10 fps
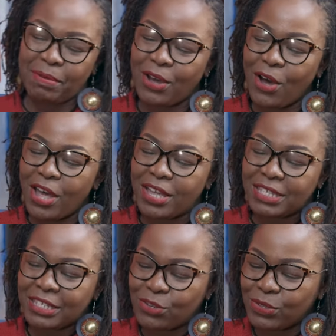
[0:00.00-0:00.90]

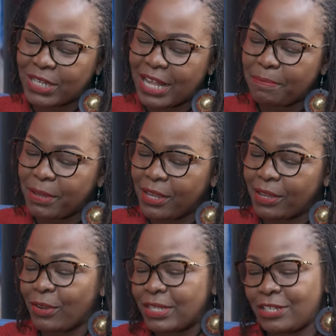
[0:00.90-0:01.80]
because you tell
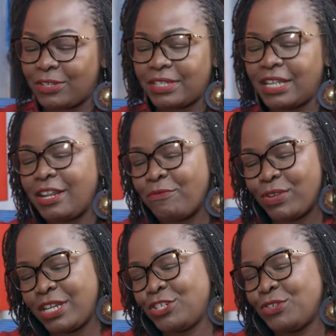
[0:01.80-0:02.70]
me, because it was the
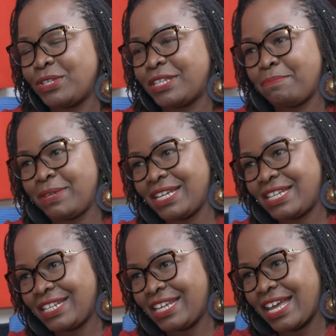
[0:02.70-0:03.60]
definition was a
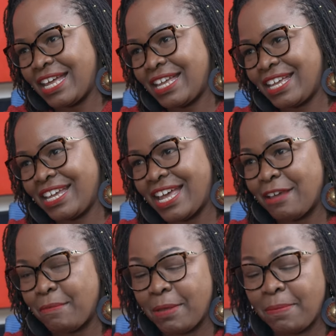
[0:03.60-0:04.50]
bearded ga-
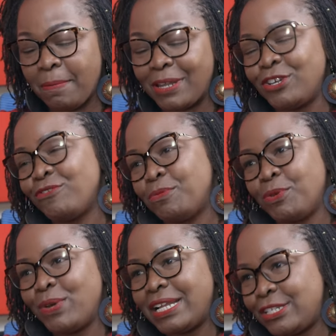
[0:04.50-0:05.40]
yeah. but you have to
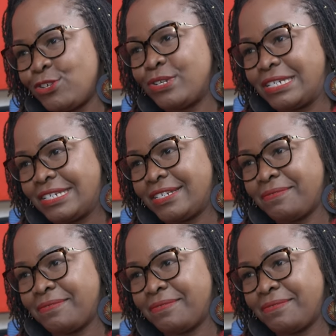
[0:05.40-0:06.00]
be well toned.